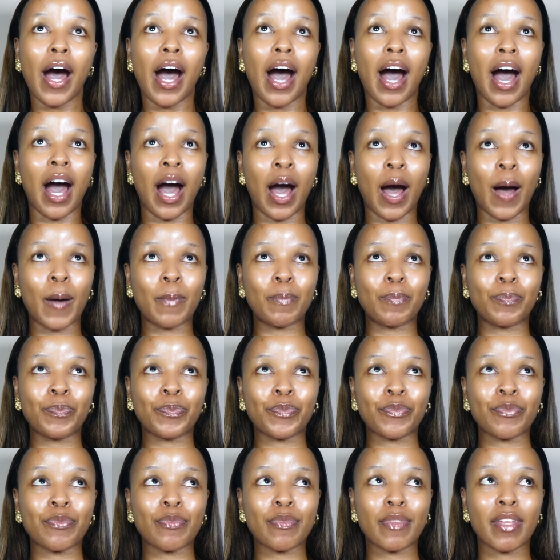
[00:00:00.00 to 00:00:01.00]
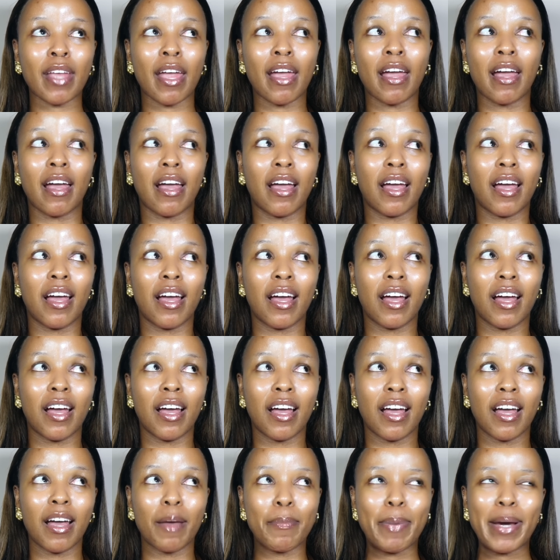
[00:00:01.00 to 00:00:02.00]

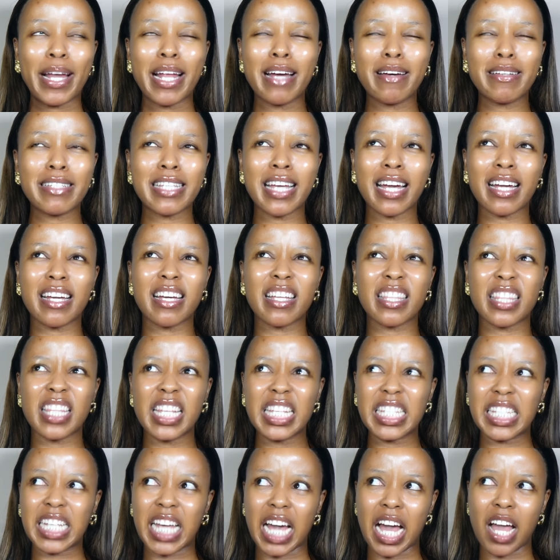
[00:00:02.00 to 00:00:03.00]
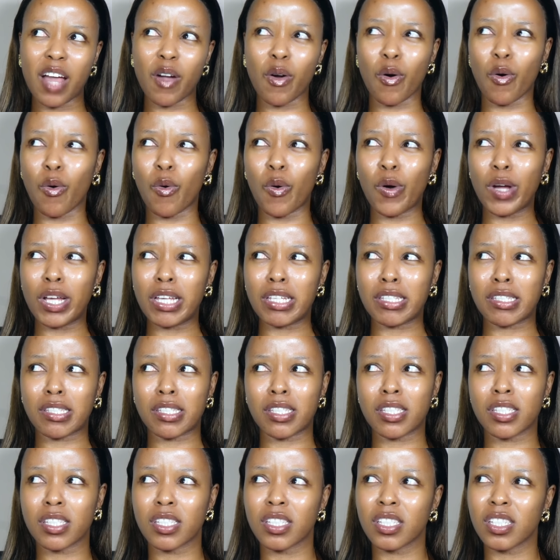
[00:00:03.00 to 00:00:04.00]
But I was like, this guy
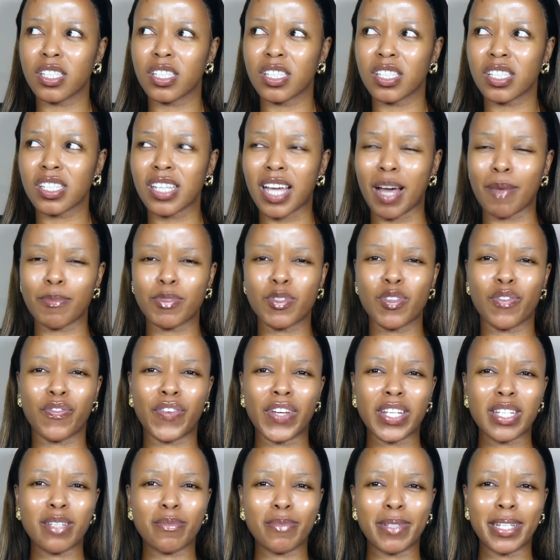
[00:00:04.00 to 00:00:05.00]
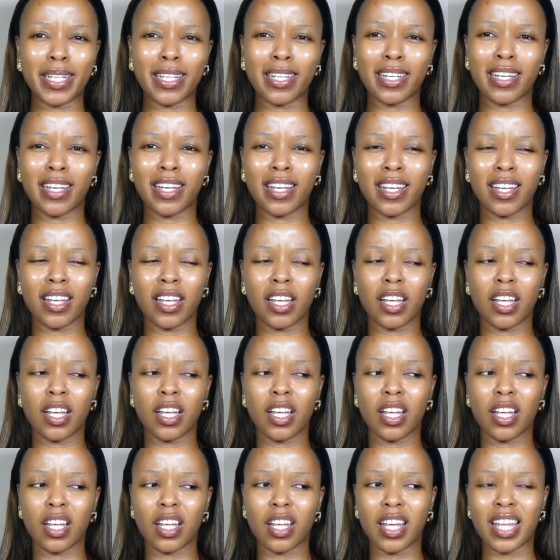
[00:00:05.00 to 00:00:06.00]
always comes to fetch me
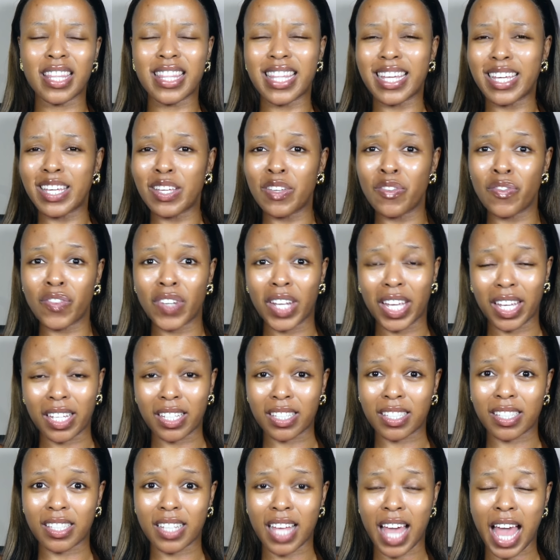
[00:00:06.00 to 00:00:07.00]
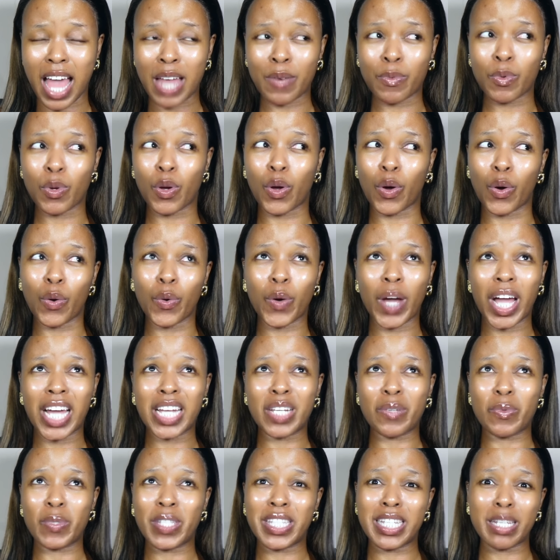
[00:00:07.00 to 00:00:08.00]
in the evenings and we go
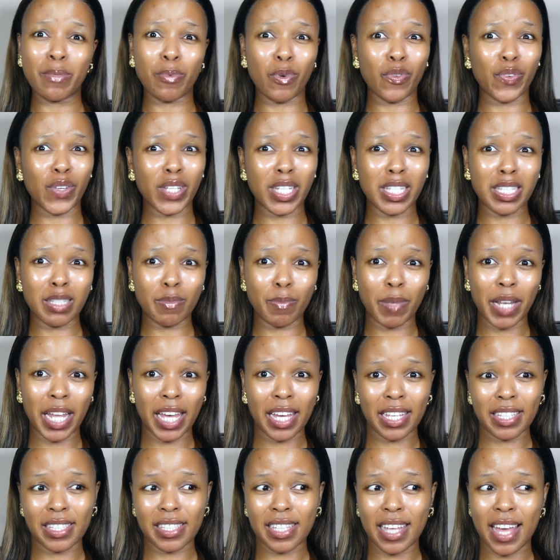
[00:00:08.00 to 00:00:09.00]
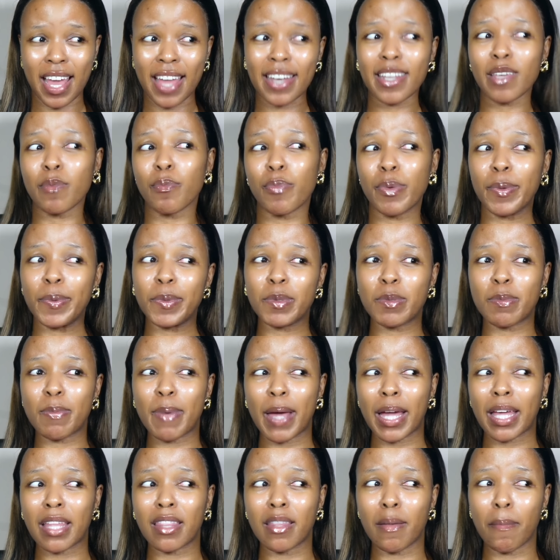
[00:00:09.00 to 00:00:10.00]
and we sleep over at his place and he brings me
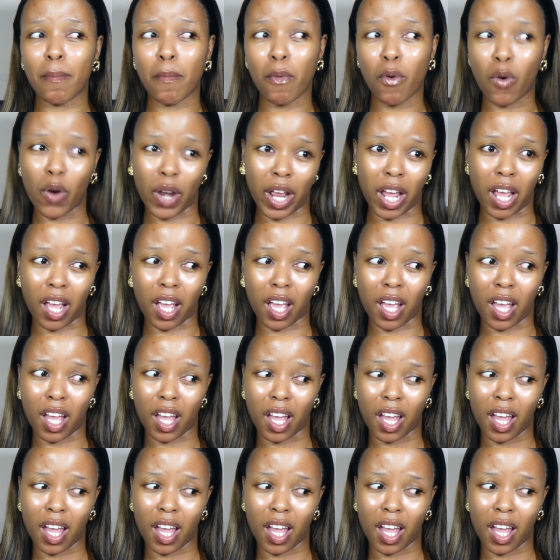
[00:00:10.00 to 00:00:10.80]
back in the morning.